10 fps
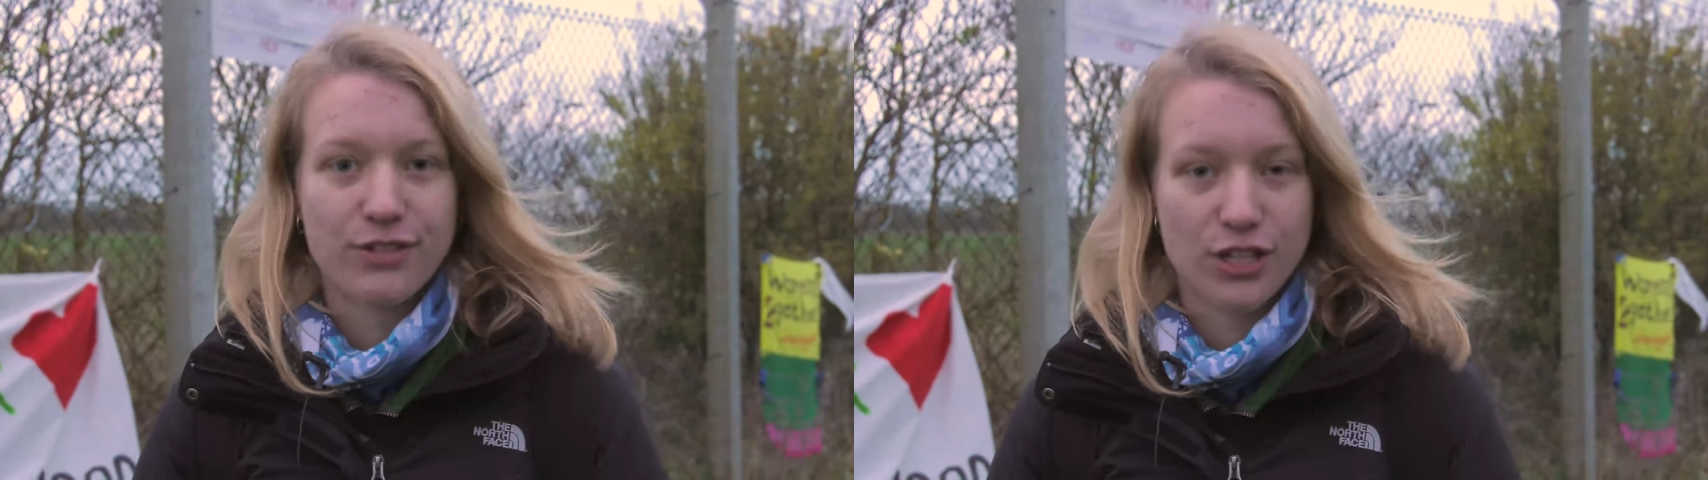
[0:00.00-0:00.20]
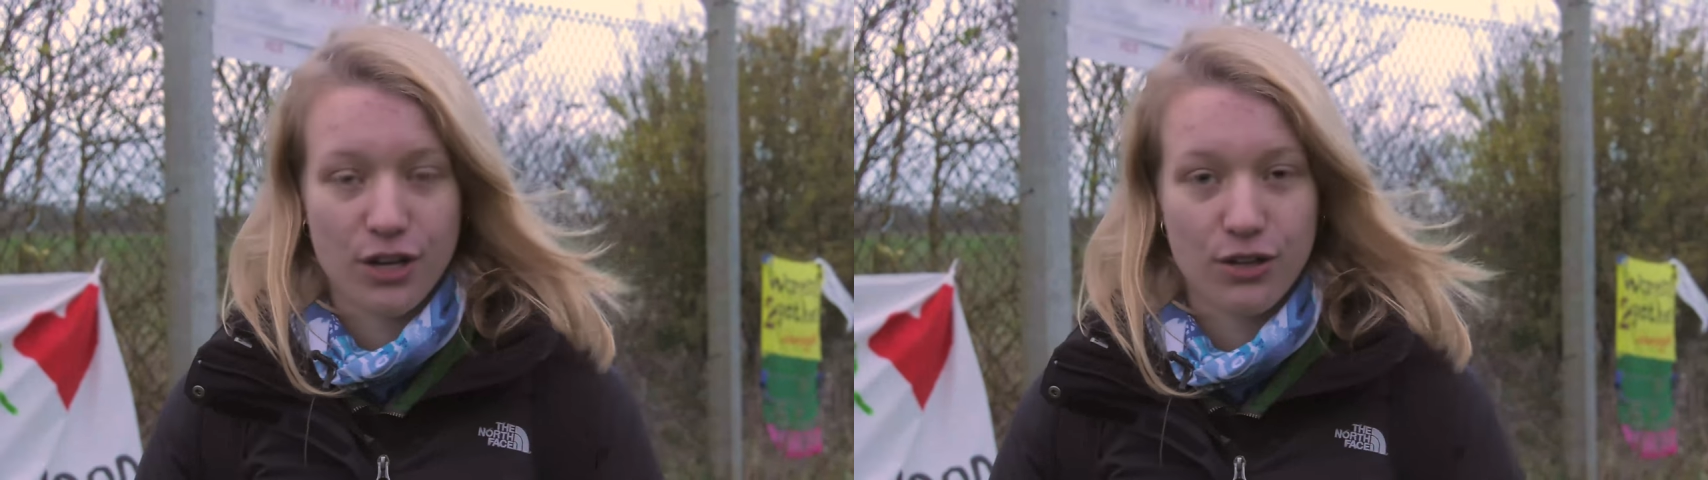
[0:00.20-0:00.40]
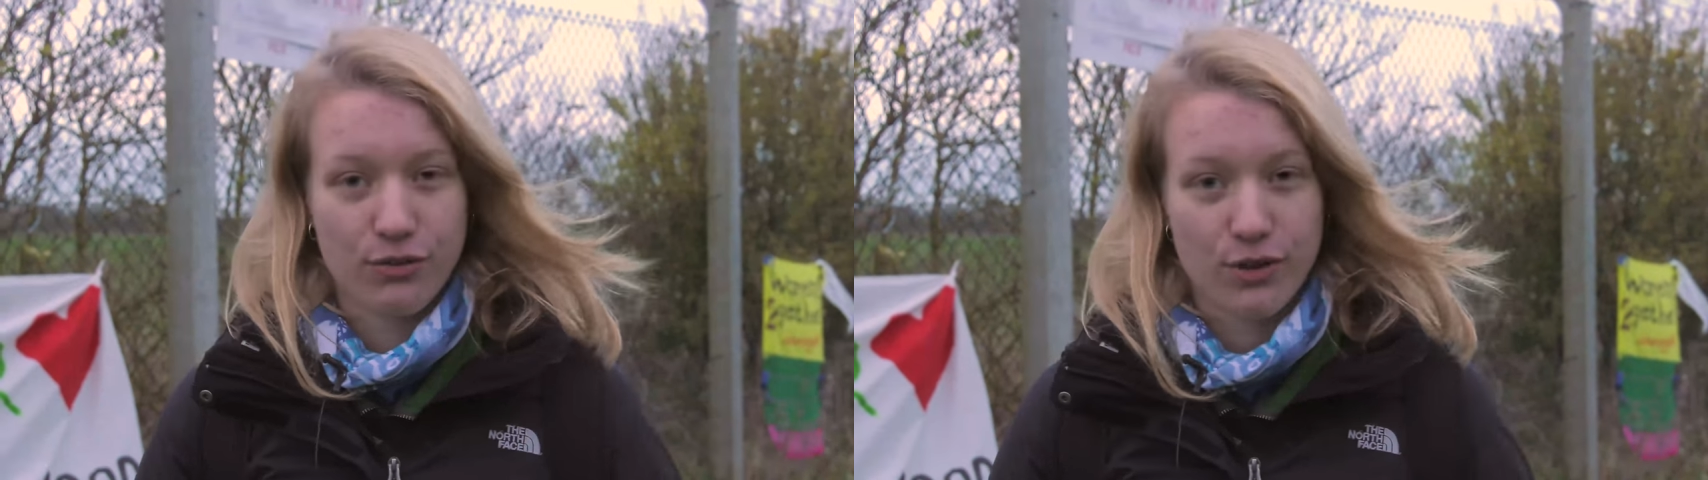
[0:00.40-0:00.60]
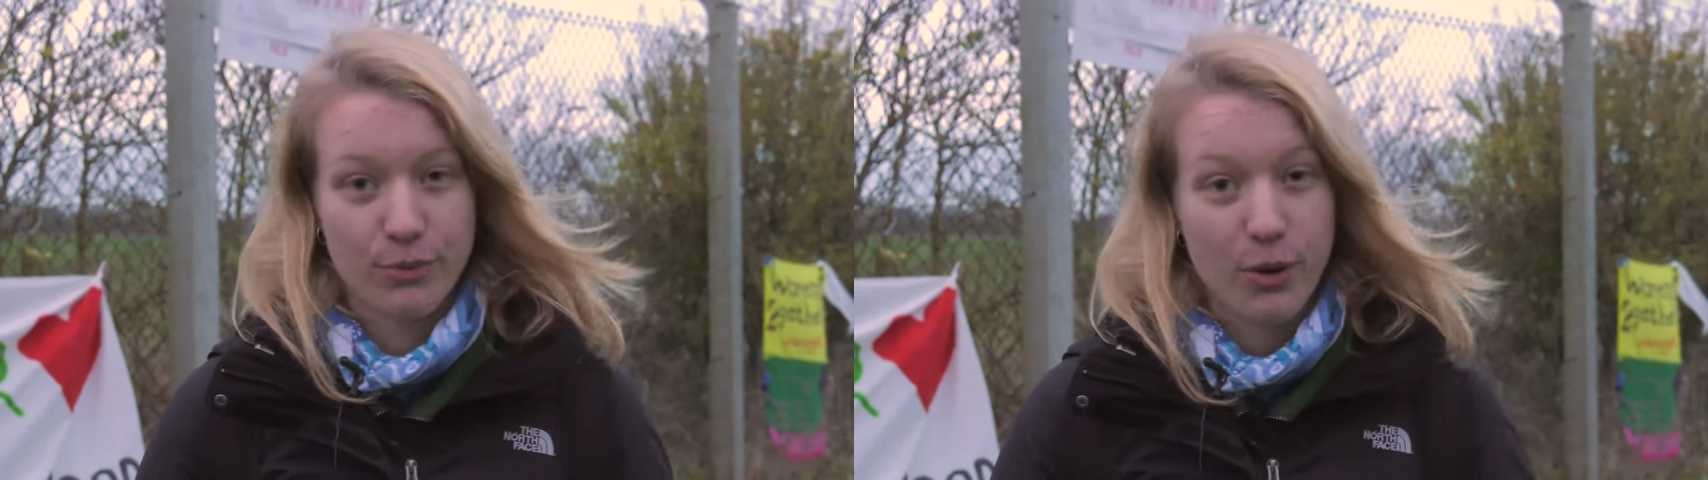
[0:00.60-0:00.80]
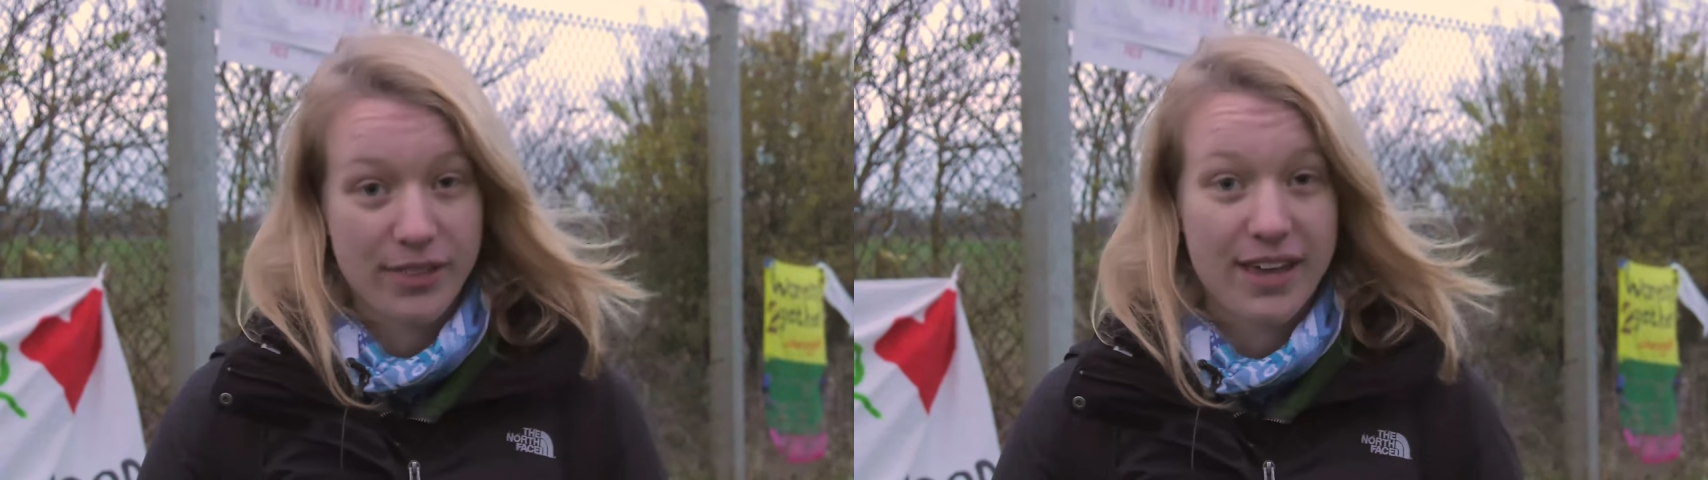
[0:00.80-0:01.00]
to go through
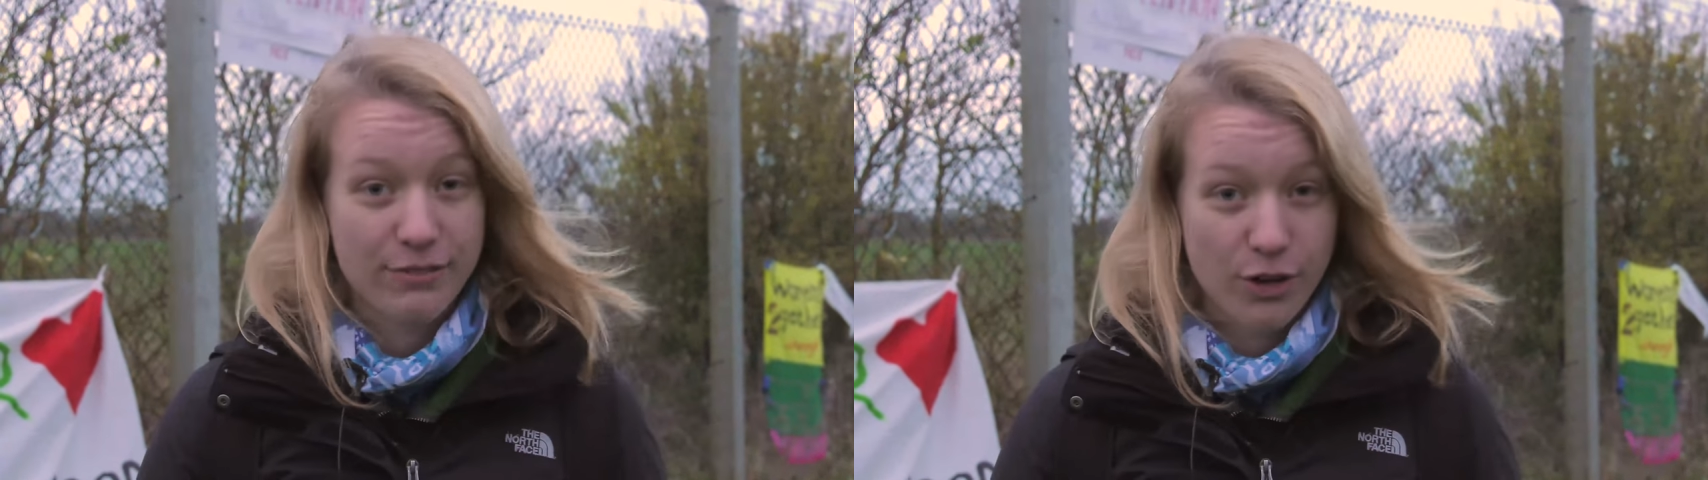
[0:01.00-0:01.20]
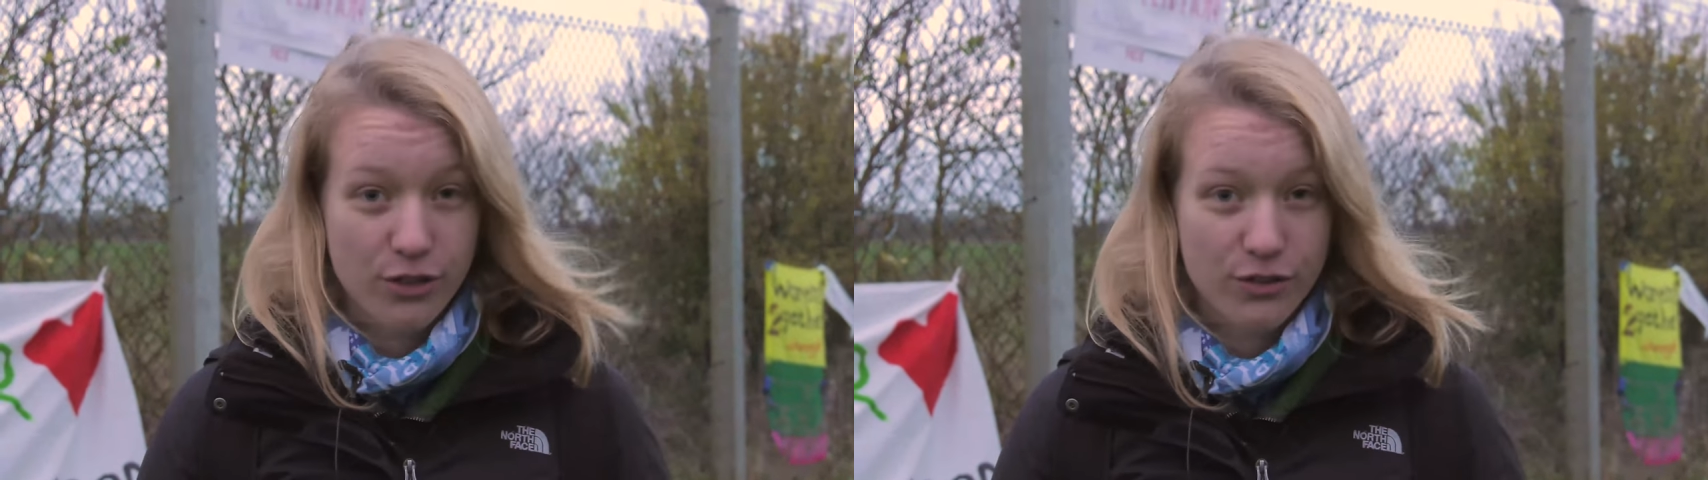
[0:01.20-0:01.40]
what they've gone